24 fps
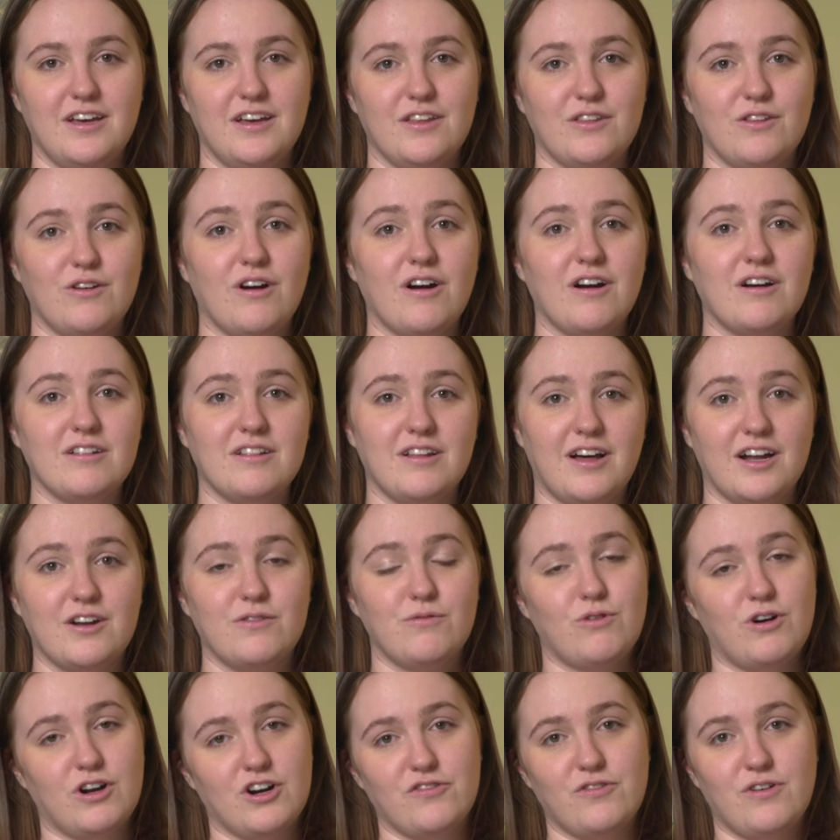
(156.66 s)
there are a lot of
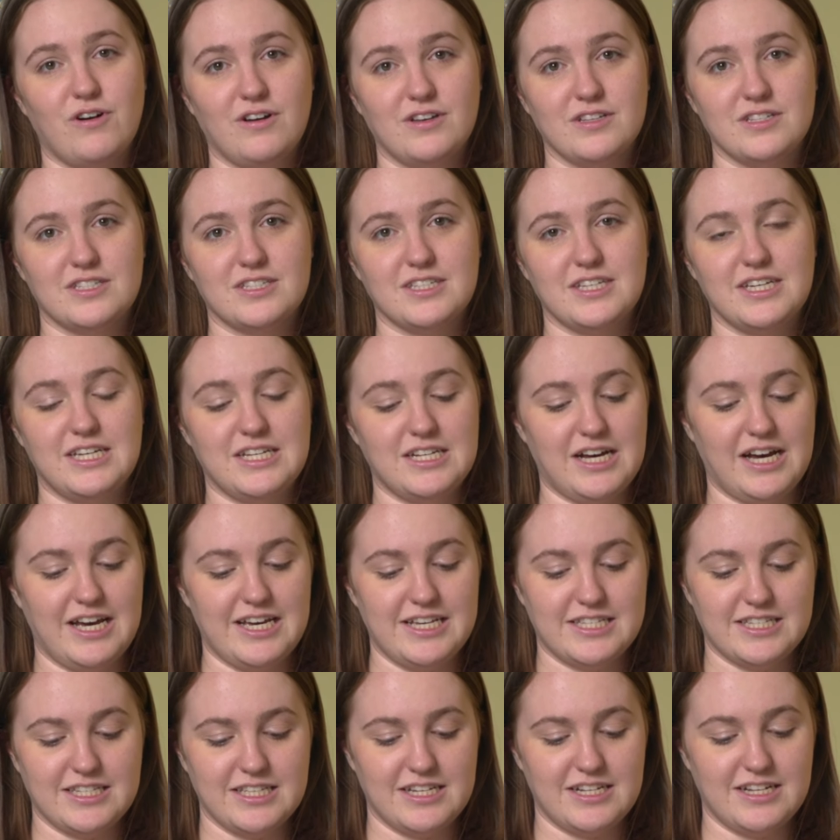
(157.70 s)
waterfalls in
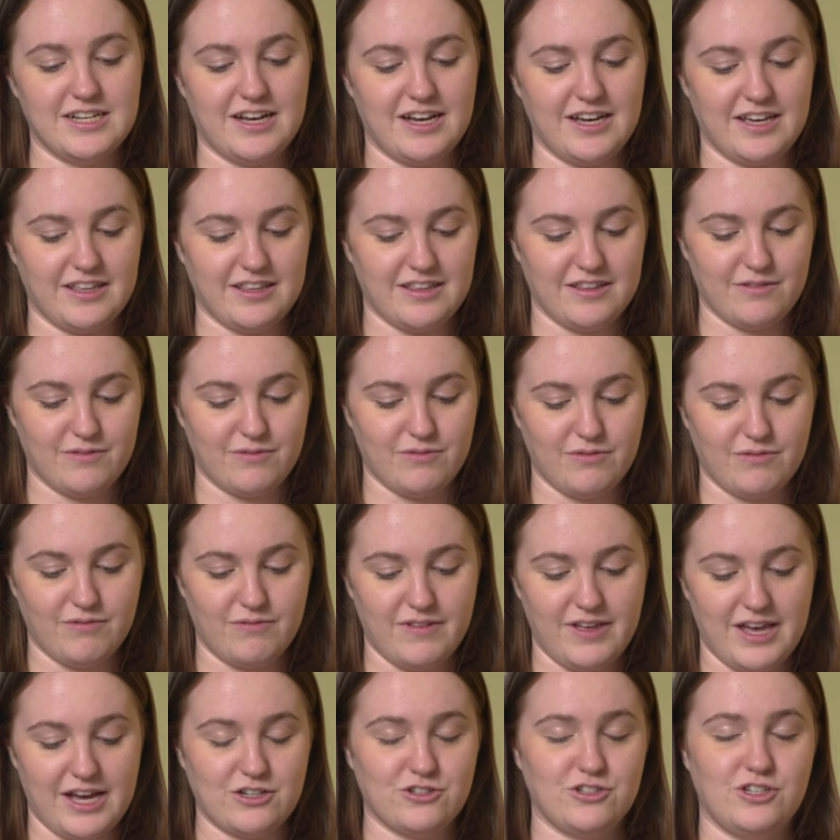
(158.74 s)
Iceland. I
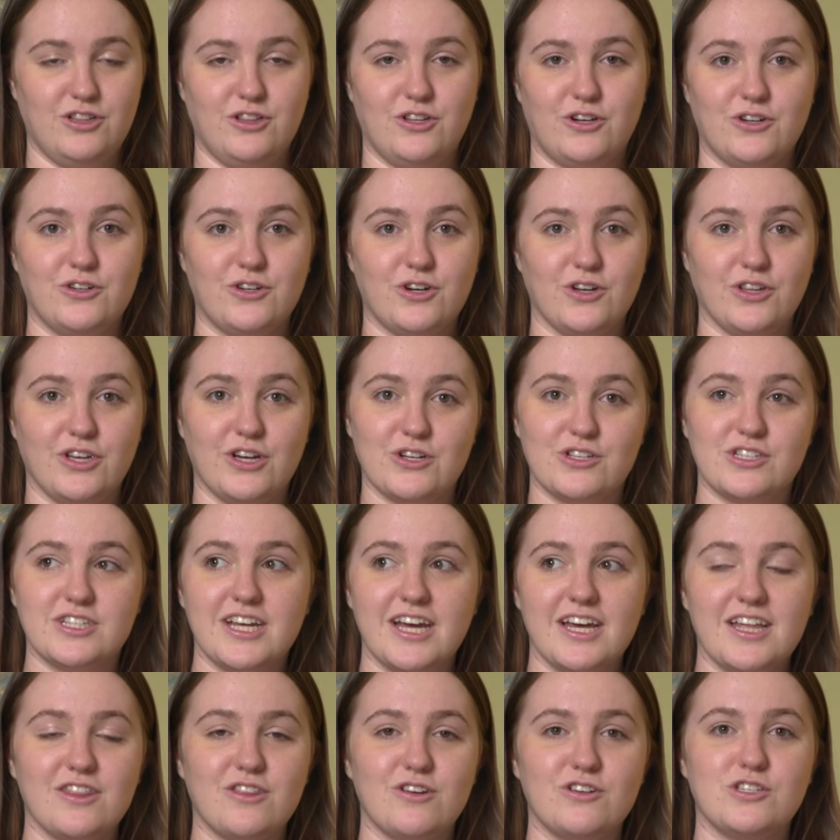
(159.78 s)
actually learned earlier
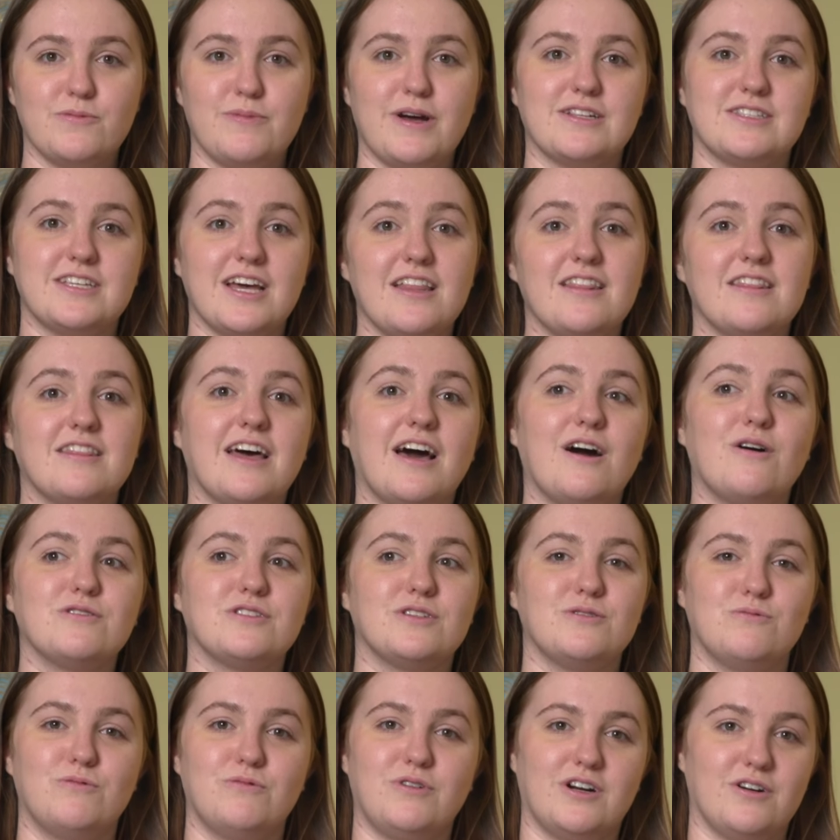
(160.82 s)
today that there's about
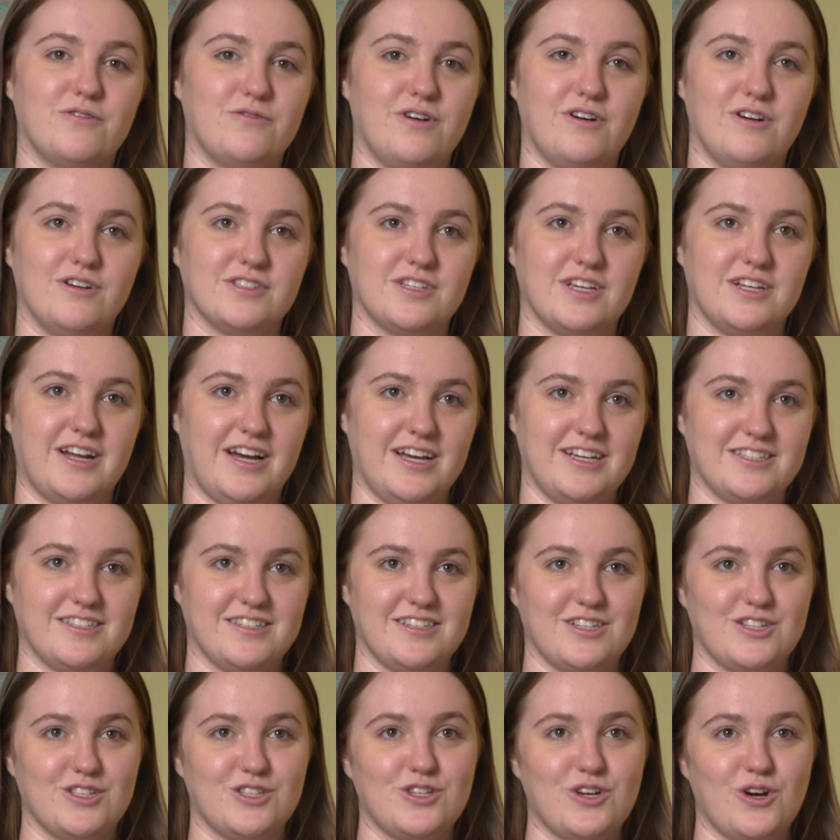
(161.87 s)
10,000 waterfalls in
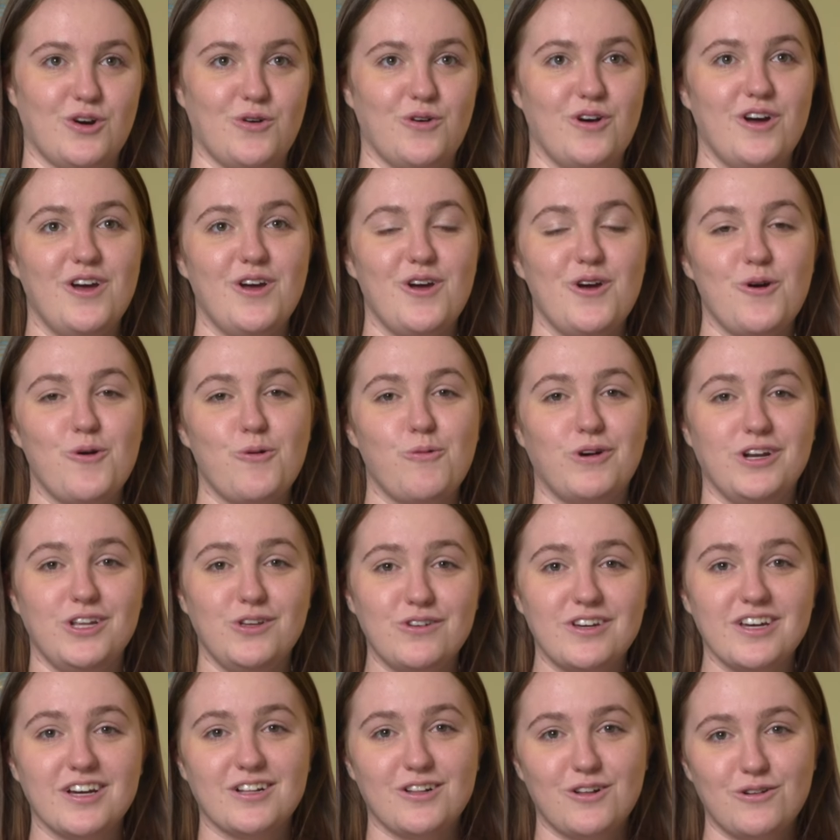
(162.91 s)
Iceland. So when you
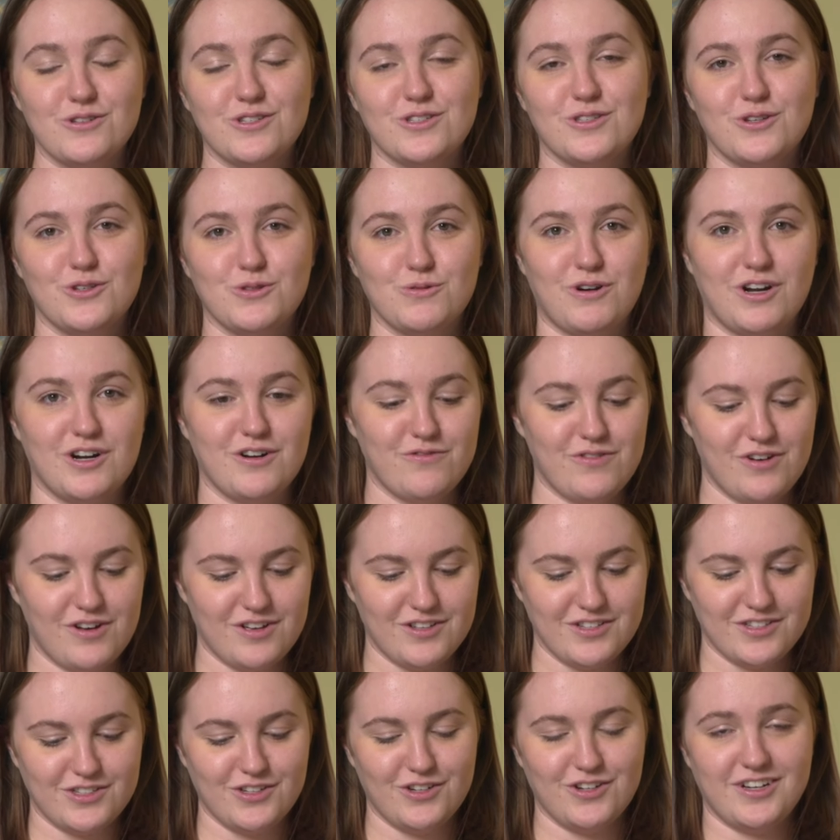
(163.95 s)
get close to those
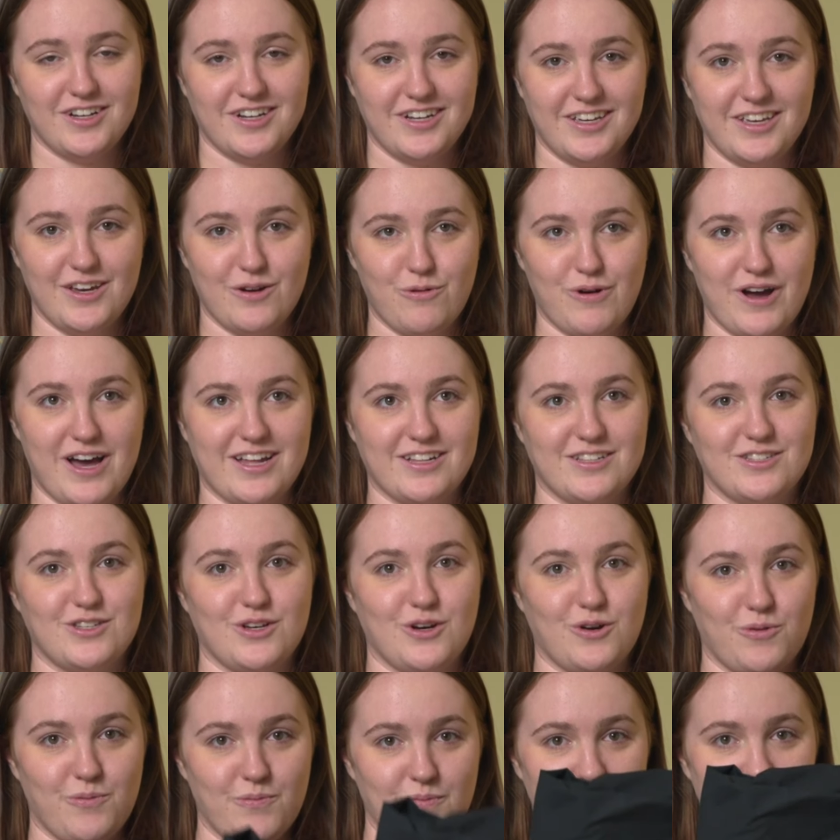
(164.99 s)
waterfalls, you're gonna get wet.
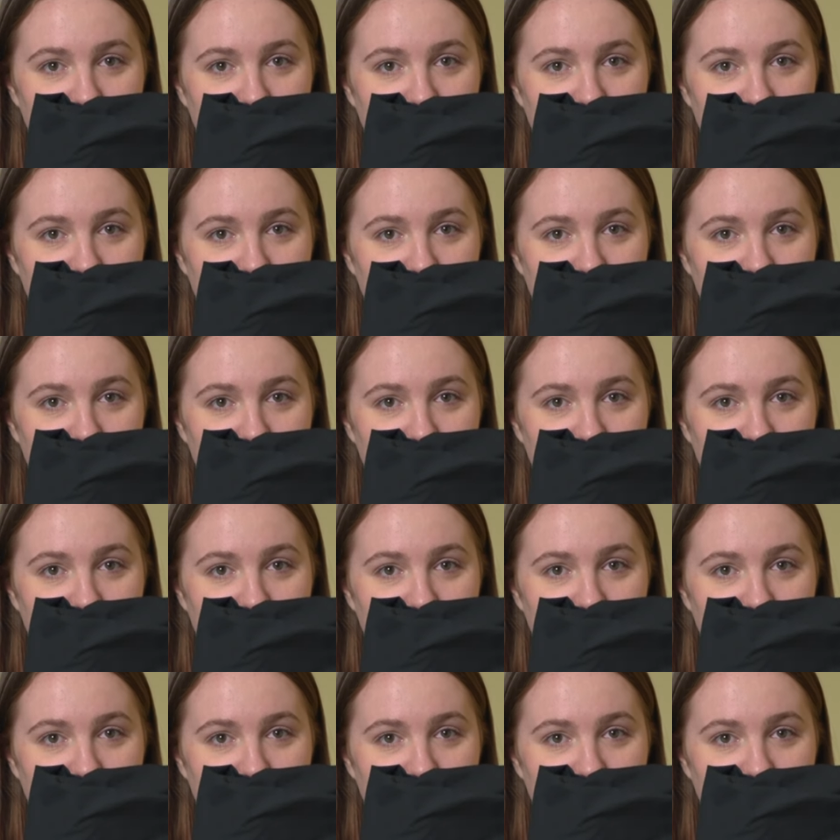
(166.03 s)
So